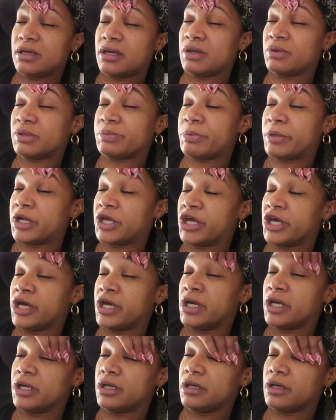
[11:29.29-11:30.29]
It was pretty
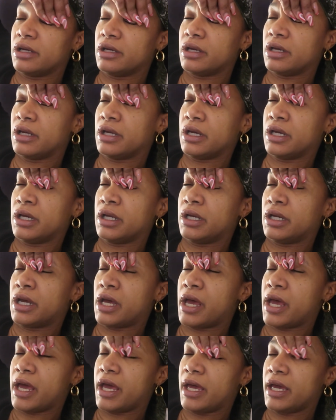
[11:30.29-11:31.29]
good. And
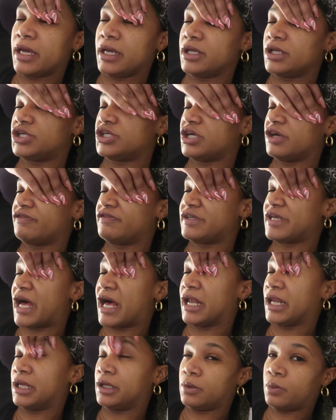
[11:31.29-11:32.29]
a chef
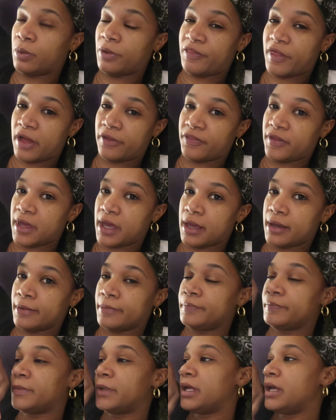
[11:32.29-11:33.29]
salad without the
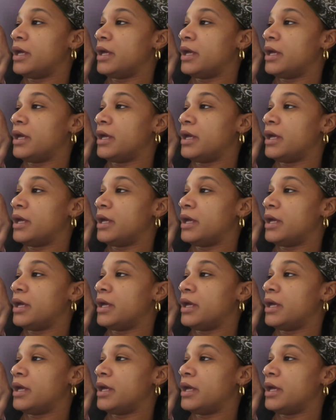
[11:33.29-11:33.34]
ham.